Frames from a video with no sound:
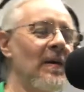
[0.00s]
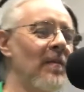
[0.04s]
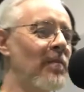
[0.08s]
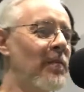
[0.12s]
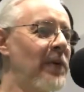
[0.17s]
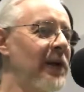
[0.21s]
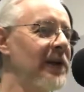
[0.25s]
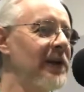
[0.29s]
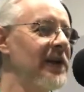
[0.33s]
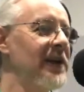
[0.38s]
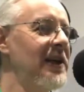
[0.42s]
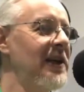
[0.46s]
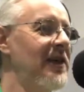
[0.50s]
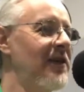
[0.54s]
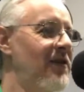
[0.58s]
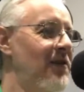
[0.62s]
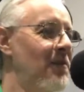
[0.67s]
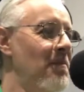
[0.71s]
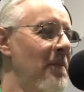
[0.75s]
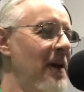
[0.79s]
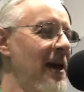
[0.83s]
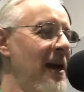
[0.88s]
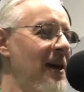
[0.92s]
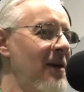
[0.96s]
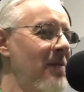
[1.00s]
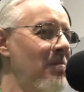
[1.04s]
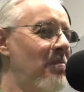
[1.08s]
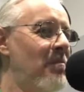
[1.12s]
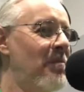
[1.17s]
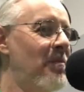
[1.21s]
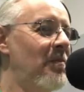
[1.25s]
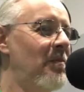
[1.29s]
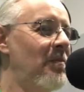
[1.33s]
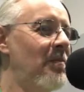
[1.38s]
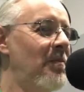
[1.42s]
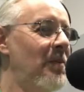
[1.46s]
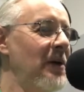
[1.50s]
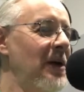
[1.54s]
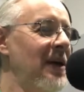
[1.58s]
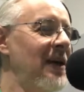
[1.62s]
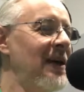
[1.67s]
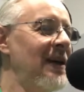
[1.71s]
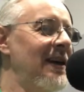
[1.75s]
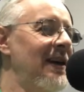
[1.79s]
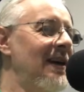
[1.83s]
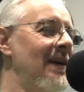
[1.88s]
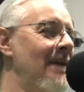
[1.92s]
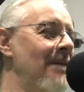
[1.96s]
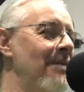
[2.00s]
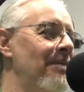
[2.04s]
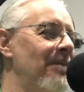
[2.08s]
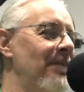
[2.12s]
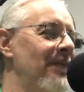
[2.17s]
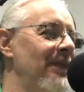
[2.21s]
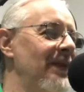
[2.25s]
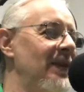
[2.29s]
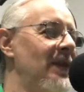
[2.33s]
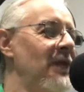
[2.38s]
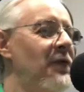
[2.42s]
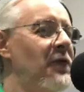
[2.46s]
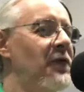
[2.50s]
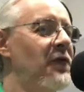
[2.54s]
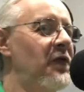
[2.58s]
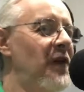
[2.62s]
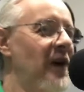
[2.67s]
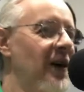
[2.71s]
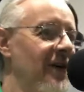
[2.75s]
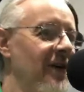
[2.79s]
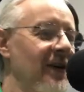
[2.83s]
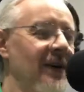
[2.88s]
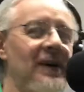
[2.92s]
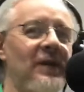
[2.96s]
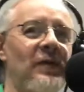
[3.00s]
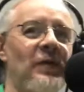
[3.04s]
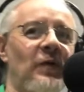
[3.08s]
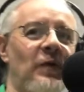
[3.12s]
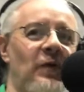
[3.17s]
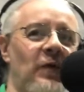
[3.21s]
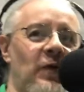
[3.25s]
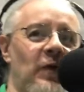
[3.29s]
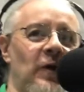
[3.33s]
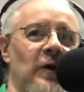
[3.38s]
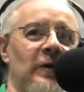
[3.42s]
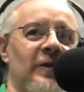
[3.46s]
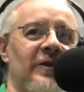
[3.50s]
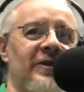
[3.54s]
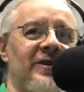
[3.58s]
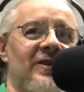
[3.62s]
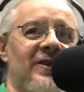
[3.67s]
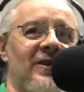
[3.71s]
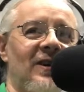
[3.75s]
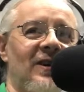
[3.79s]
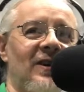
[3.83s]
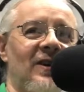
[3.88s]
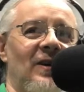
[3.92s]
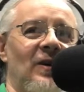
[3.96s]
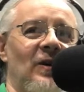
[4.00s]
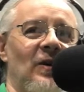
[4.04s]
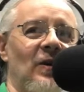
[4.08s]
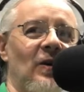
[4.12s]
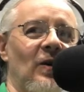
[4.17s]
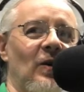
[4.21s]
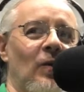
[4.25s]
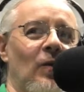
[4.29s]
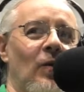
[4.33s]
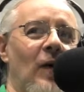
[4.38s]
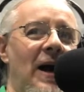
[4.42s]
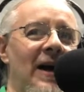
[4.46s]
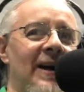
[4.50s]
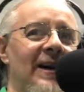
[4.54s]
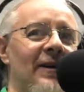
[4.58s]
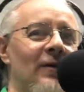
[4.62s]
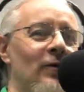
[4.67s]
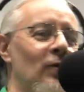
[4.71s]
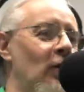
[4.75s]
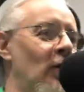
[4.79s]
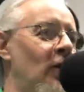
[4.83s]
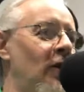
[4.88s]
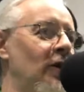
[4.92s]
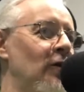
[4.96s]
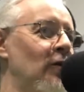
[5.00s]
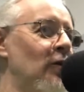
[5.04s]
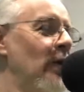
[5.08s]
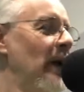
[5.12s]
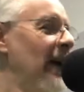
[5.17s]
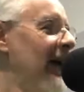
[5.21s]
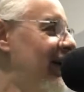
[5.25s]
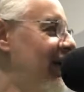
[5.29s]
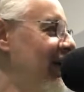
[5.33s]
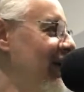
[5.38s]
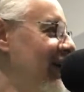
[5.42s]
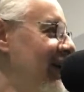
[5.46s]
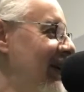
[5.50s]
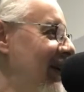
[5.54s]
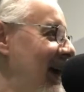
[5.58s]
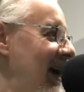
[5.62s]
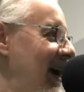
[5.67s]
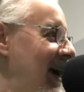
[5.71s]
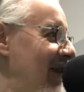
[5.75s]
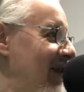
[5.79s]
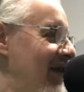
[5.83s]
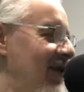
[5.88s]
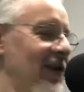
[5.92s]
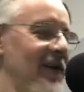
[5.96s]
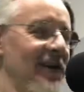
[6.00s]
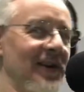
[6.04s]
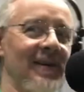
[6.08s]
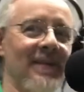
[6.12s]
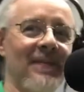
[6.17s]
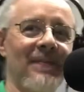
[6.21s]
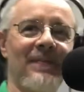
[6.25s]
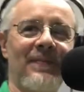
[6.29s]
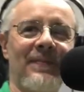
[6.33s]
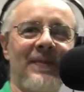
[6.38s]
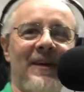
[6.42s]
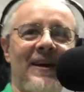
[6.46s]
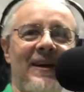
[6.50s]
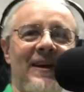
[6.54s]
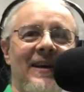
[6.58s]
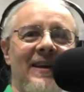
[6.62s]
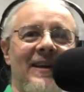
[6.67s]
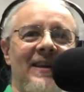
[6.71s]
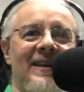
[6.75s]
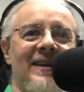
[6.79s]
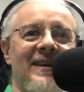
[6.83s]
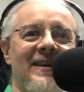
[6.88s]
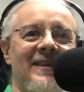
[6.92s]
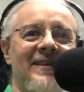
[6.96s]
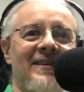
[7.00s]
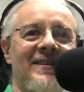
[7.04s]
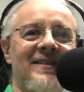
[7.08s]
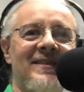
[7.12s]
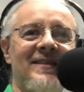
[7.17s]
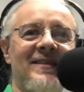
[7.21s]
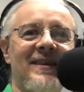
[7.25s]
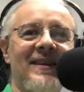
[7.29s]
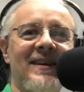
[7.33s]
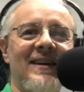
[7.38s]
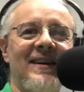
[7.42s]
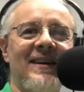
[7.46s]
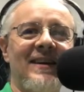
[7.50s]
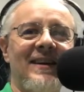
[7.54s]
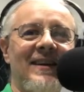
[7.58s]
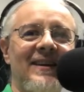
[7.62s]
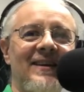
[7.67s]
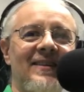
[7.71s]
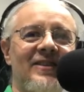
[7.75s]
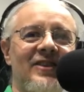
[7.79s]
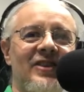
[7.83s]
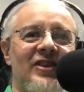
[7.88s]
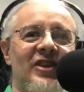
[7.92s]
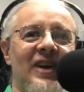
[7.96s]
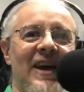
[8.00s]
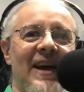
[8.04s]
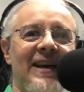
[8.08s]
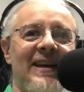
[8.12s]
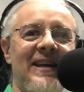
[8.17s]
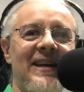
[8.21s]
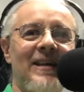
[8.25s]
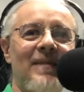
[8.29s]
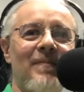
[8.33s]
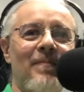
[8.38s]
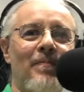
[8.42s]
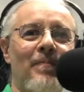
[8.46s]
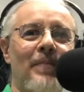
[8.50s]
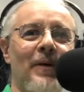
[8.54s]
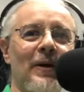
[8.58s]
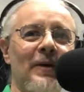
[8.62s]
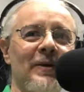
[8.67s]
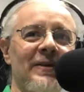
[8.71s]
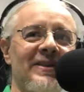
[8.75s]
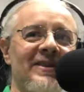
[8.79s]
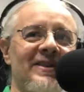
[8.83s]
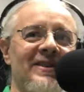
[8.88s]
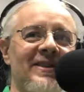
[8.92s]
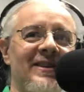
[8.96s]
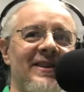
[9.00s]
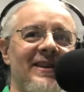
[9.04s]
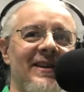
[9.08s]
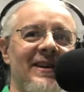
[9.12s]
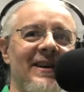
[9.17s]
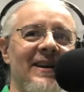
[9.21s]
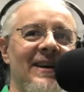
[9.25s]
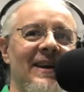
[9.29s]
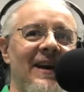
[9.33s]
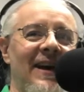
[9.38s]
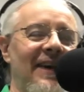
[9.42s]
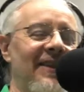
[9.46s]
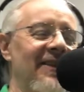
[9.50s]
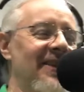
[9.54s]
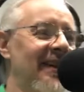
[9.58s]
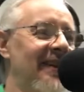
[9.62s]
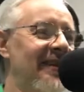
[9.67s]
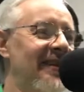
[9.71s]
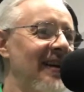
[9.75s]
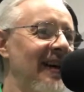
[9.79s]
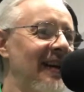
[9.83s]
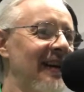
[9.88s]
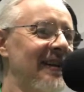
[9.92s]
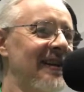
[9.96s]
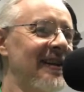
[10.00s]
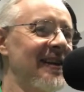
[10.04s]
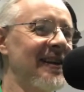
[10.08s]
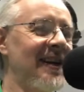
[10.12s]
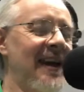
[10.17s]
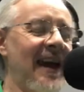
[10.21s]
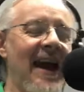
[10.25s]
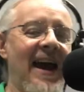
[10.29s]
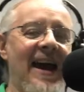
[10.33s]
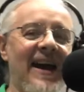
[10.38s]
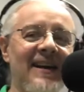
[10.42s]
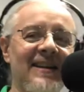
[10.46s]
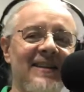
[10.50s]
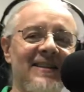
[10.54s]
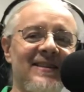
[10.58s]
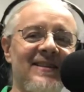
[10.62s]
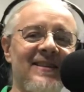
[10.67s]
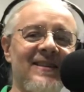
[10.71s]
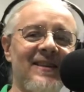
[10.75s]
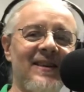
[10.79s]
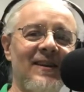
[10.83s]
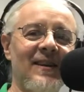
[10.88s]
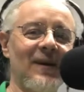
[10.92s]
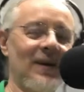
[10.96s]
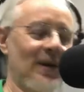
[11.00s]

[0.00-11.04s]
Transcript: believe may be the very first rock and roll record ever. This is Jackie Bernstein and the Delta Cats,